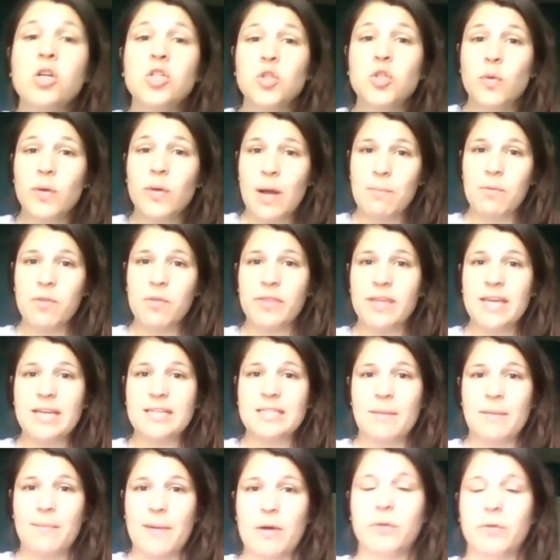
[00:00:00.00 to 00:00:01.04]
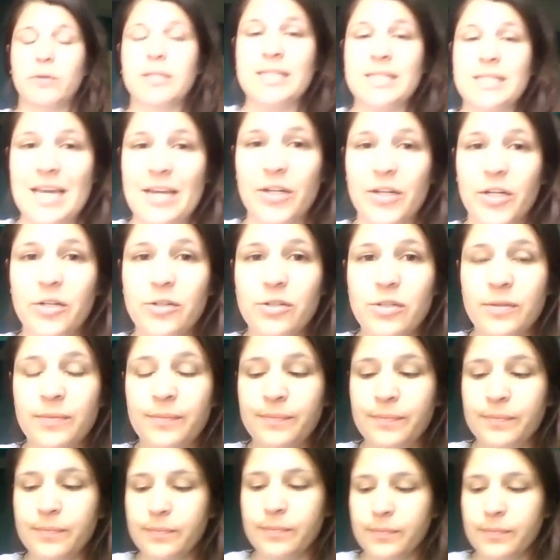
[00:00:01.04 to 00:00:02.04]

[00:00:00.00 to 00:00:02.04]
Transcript: So a couple things about containers.